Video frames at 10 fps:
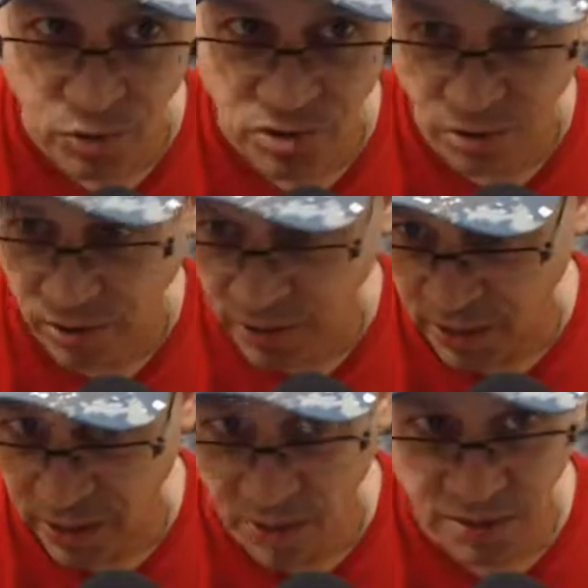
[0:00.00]
We started
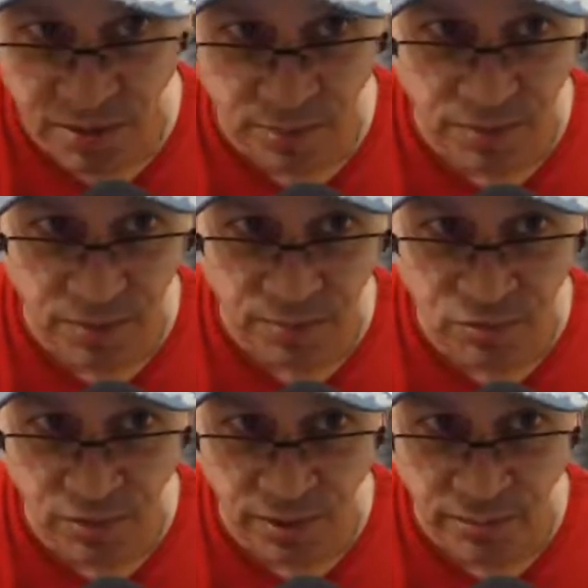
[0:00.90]
at 8 because
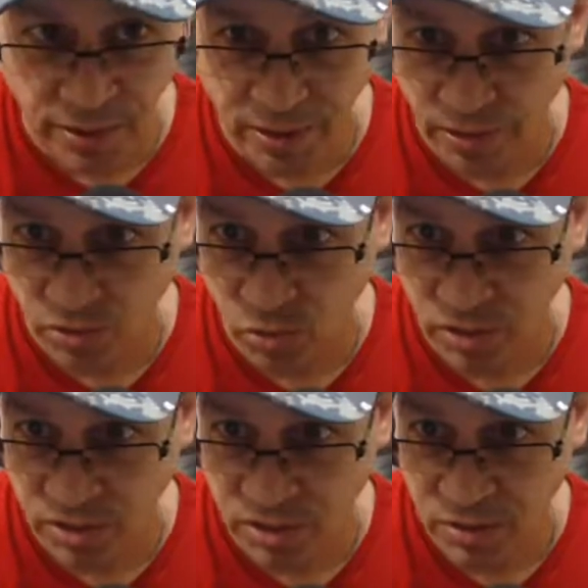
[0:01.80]
I've been on here
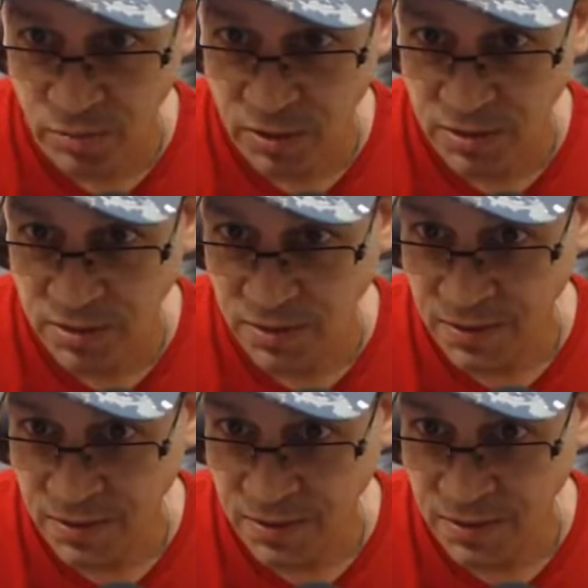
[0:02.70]
26 minutes.